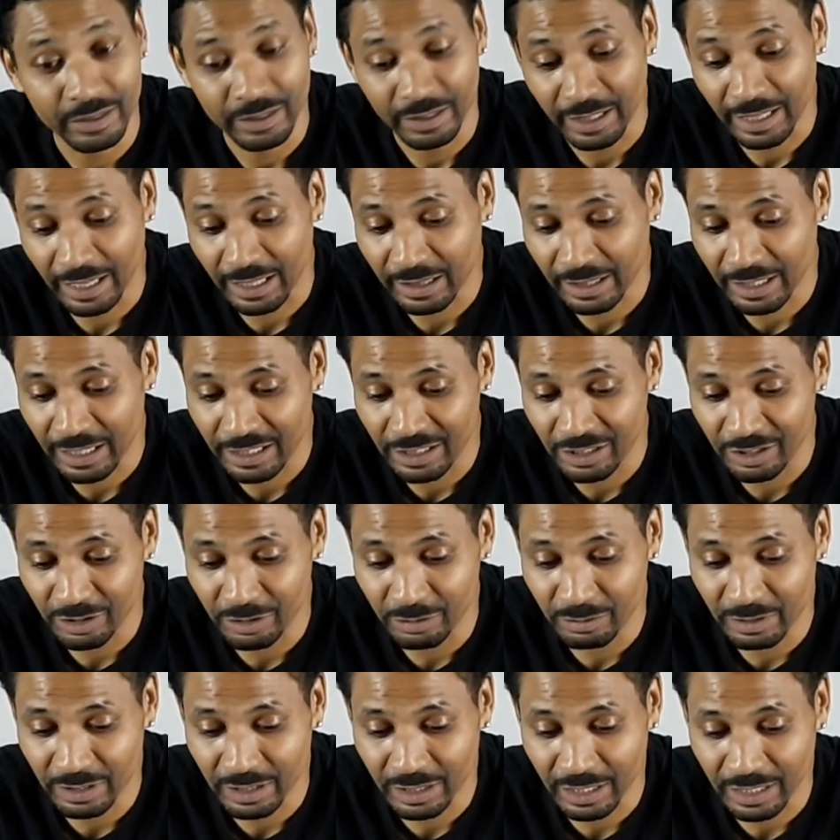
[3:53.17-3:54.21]
that they do
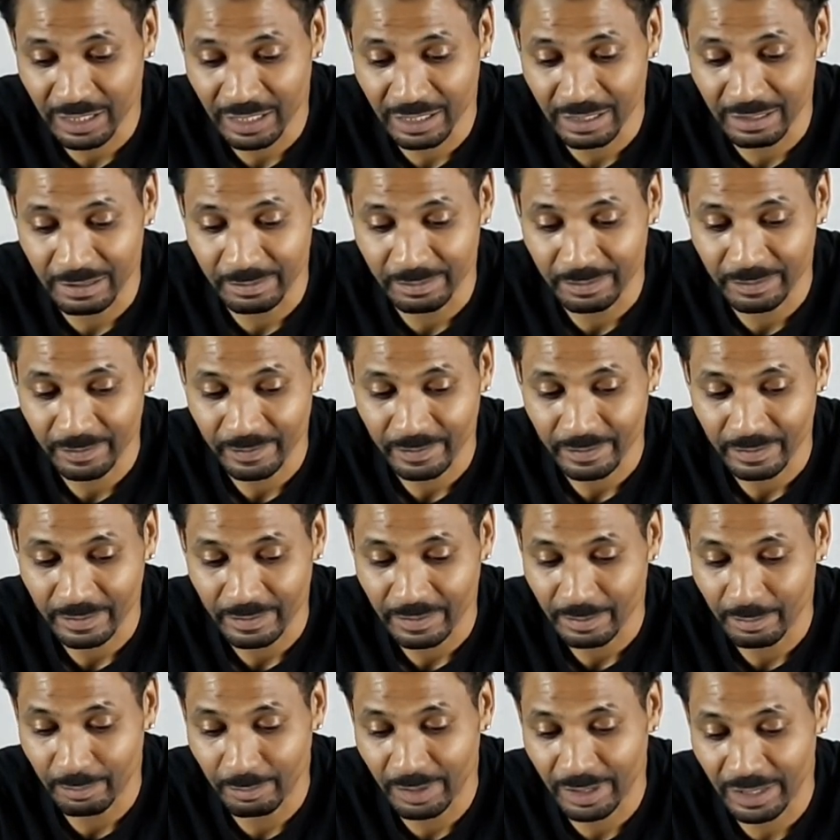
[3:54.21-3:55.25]
with the hemp,
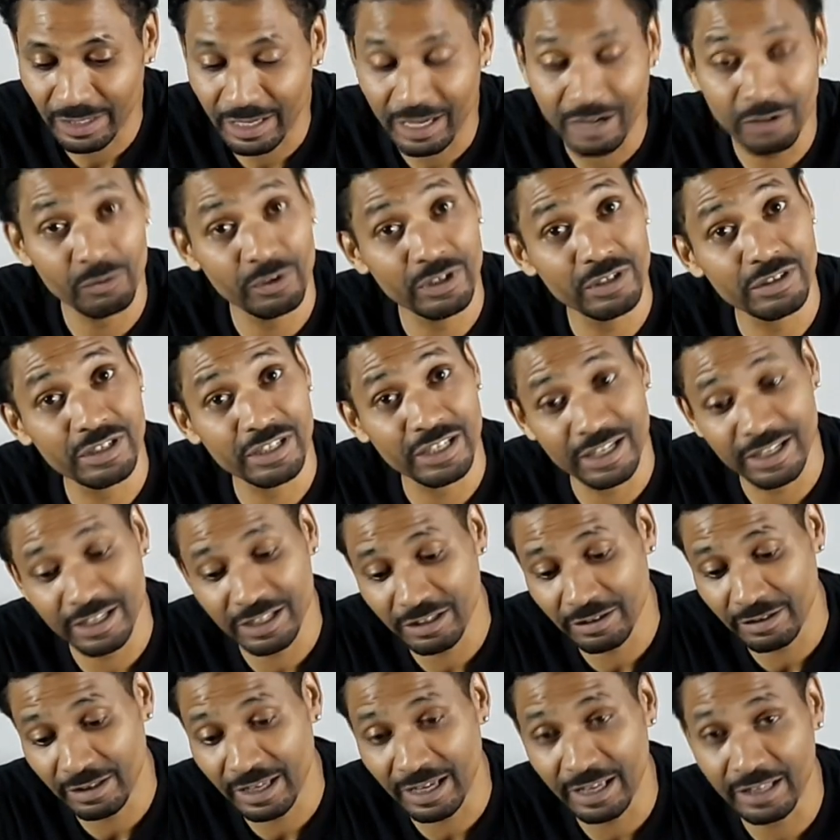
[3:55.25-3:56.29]
but I will tell
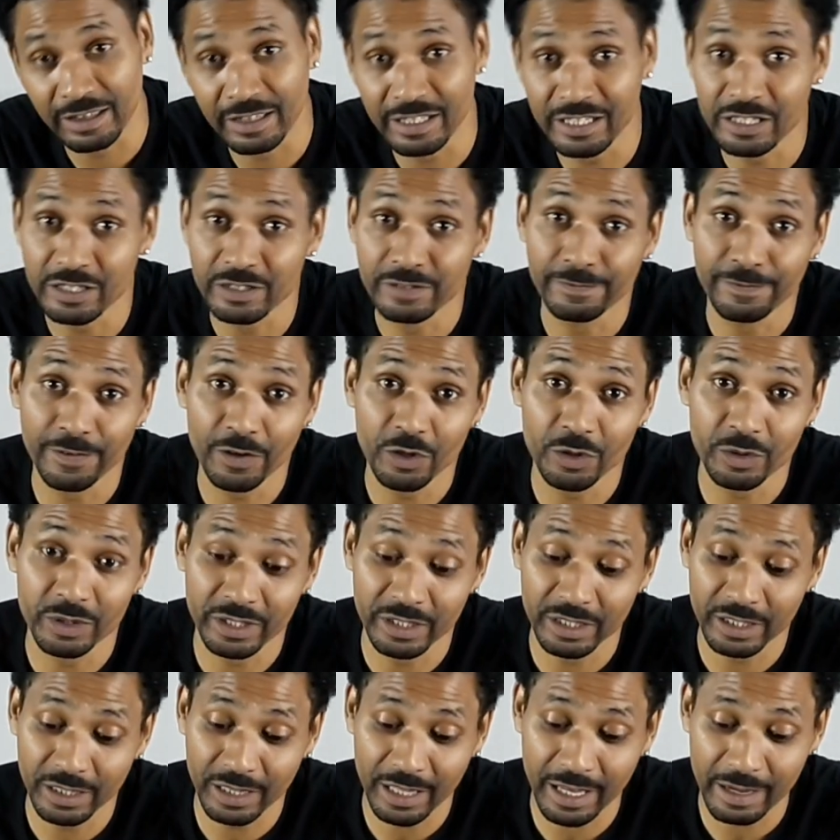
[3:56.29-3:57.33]
you that this
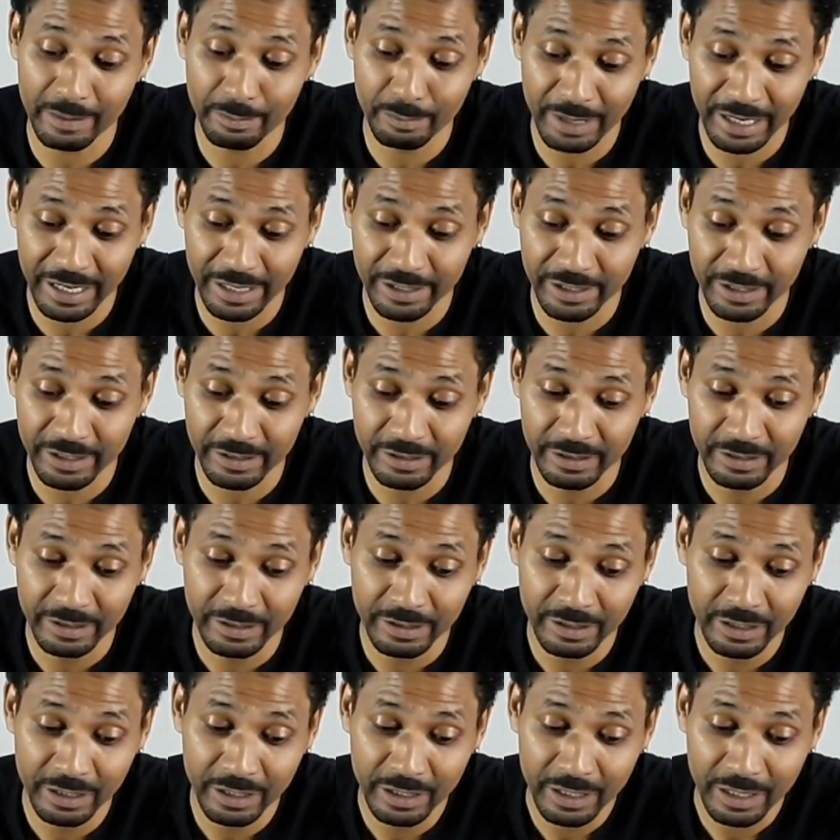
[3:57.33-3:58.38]
folded a lot better
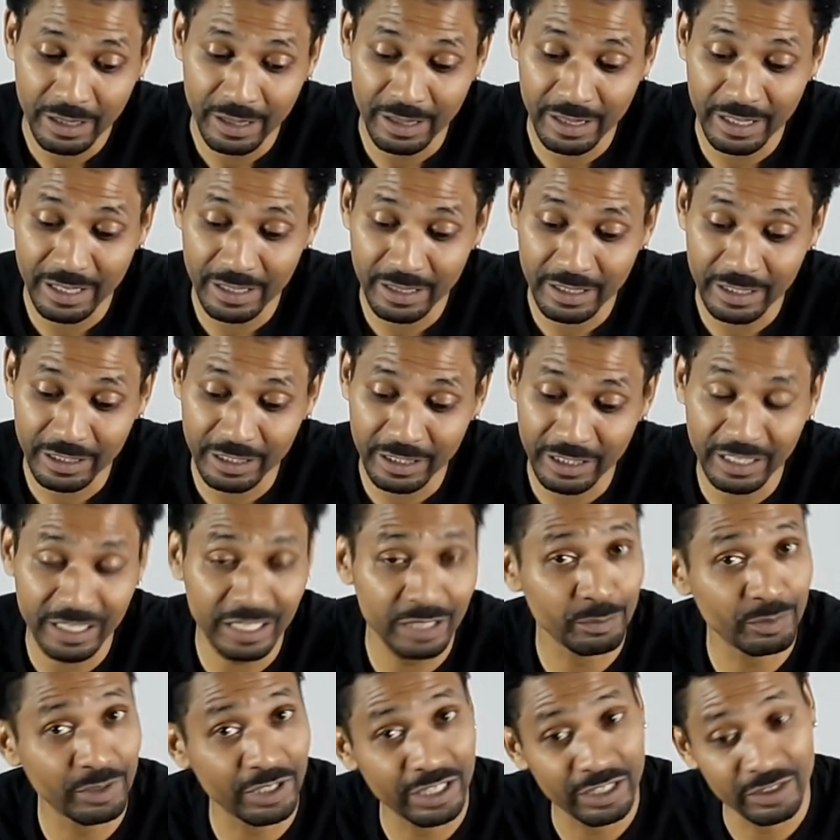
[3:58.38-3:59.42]
than the
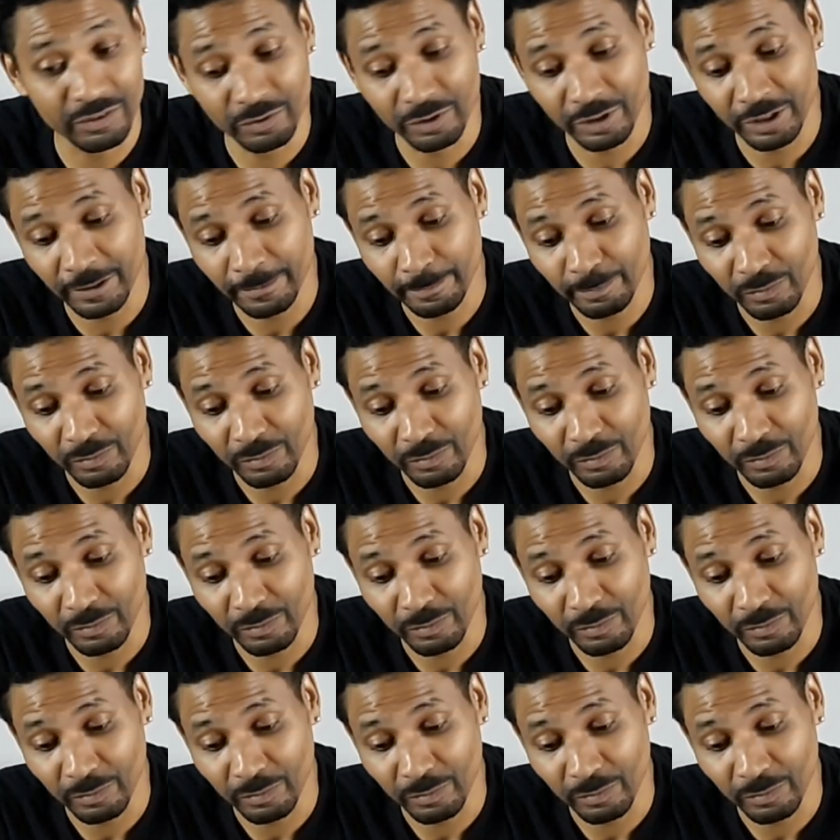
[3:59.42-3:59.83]
Kingpin one